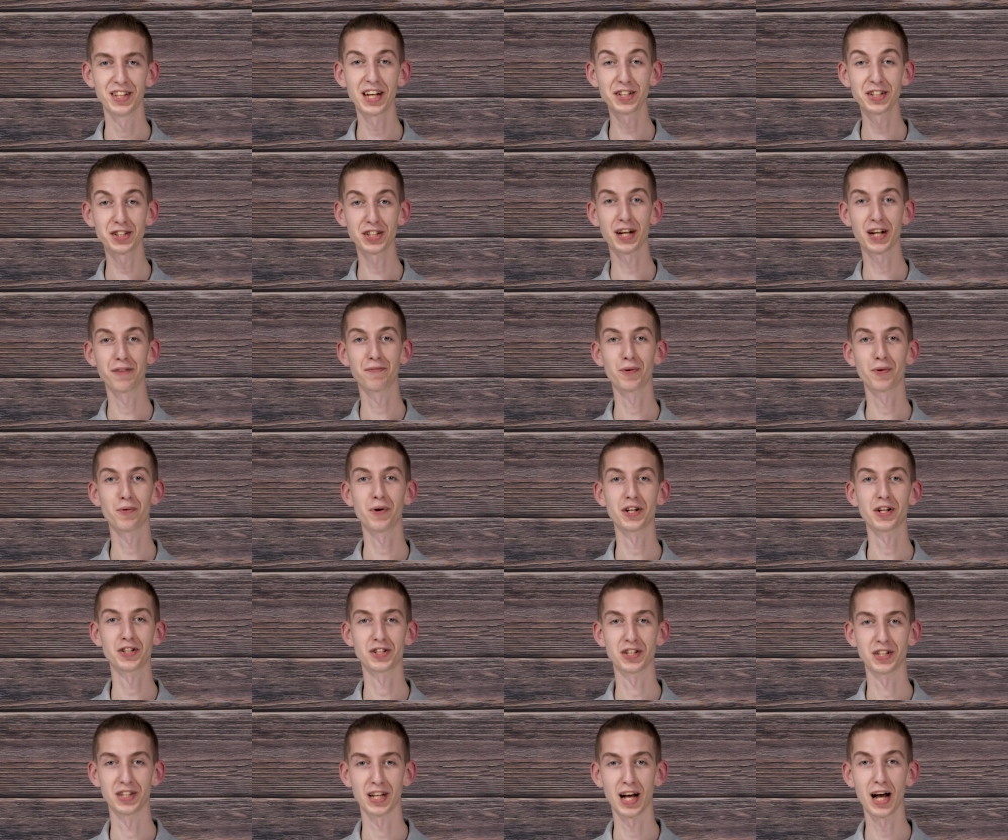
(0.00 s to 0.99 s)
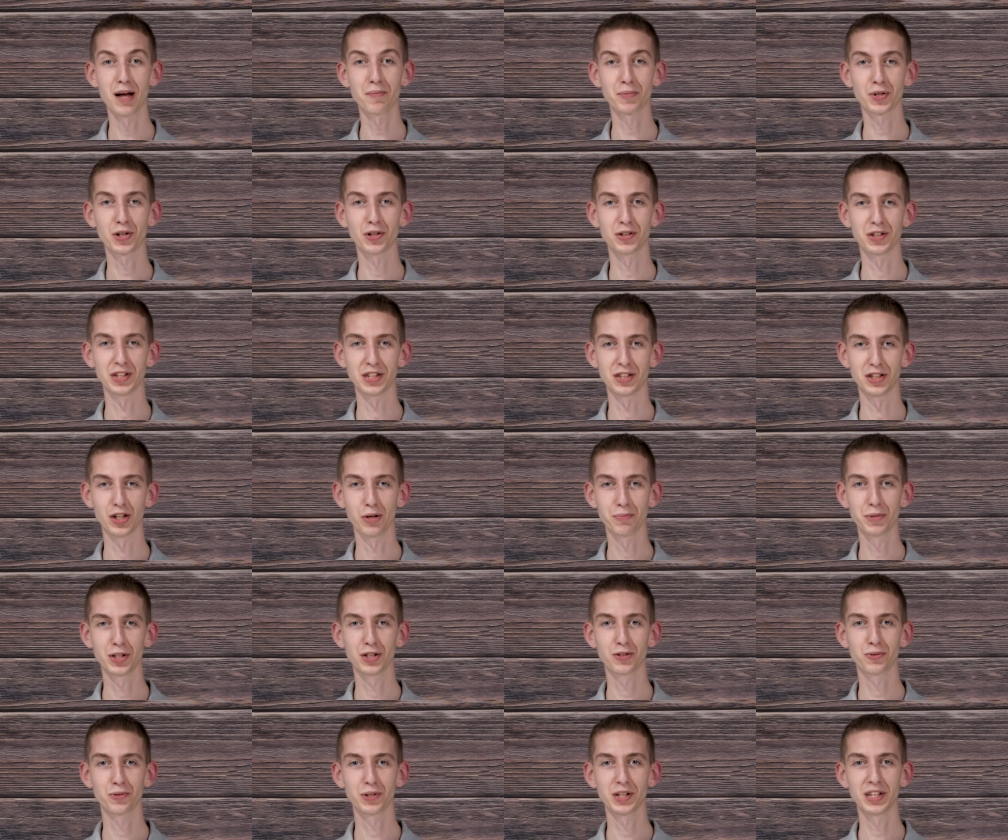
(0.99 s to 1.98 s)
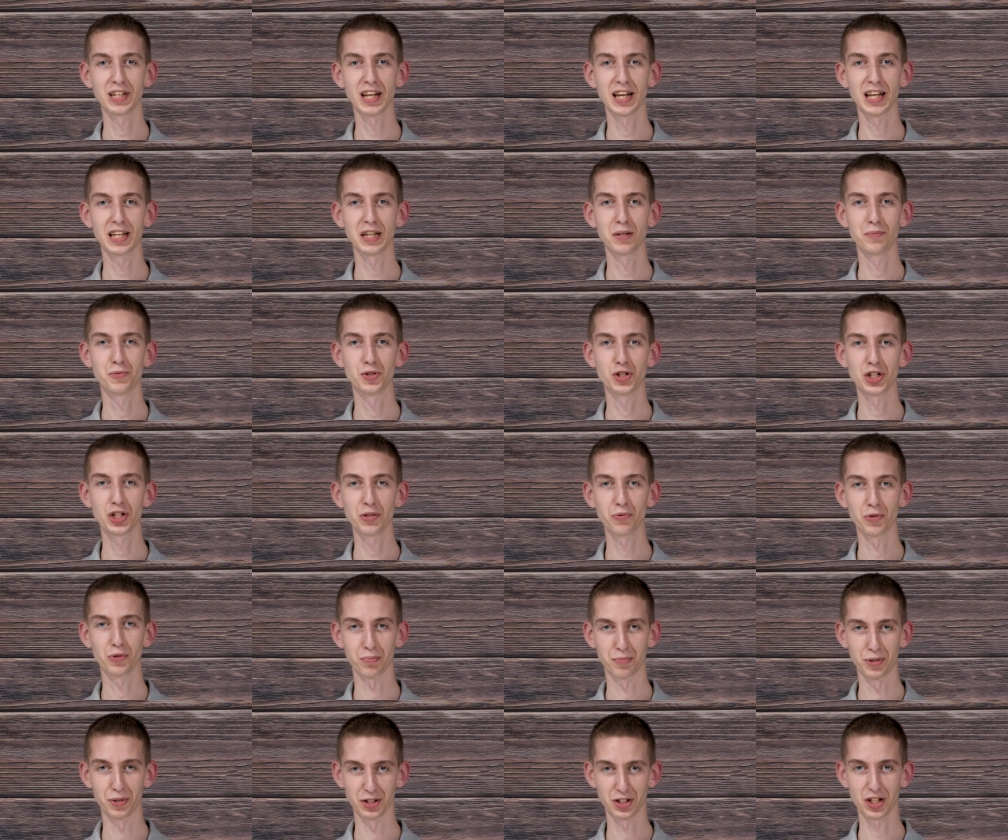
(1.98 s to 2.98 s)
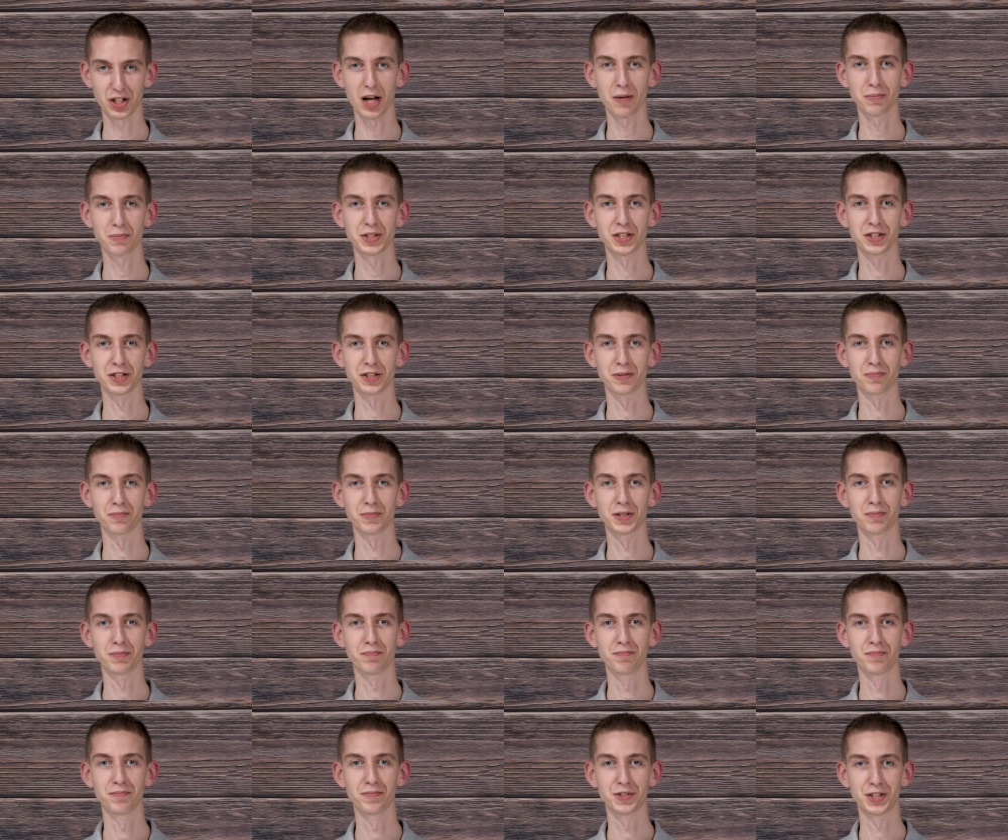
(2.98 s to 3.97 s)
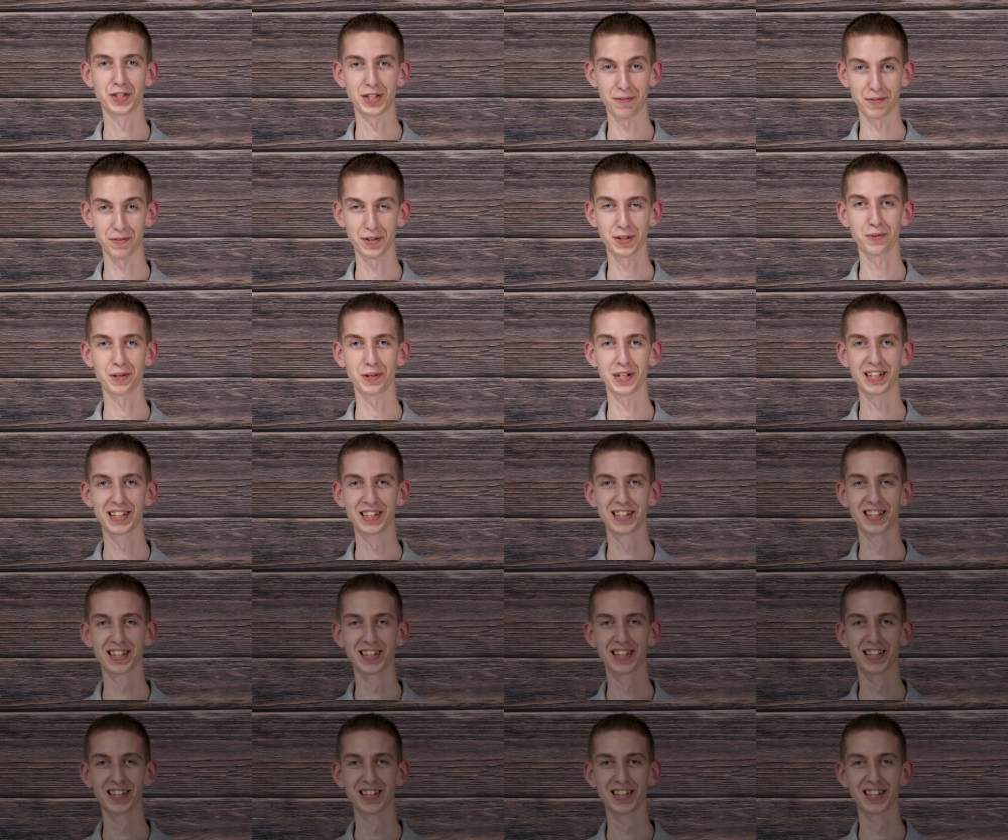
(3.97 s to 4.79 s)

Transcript: Thanks again for watching. I'm Cody, W3AMG with Bridgecom Systems. 7-3.